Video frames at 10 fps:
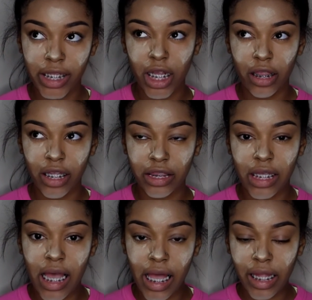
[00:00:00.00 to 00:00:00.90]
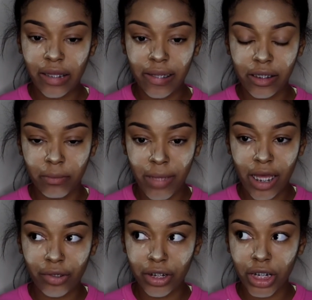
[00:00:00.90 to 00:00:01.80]
let the highlighting
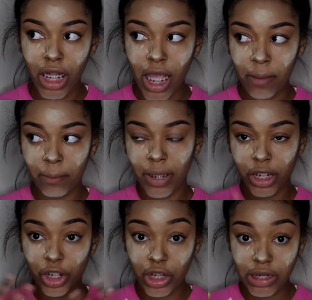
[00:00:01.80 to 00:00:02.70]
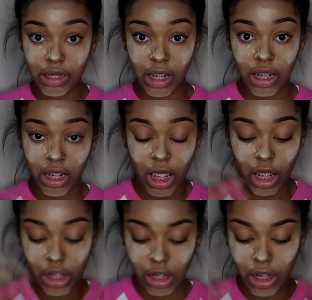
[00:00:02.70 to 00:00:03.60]
powder make your skin
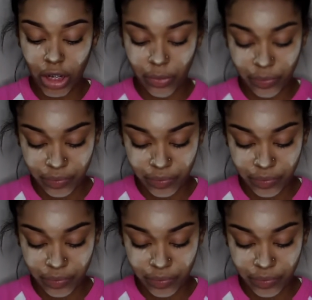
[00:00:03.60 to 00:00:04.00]
glow.